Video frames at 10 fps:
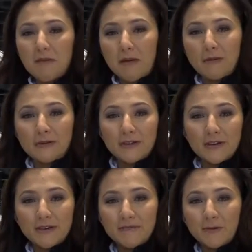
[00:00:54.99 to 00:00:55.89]
science,
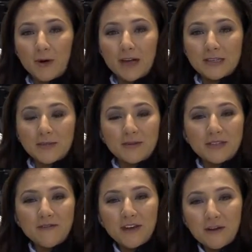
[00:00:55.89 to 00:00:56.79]
technology,
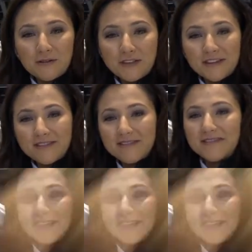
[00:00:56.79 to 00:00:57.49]
engineering, and math.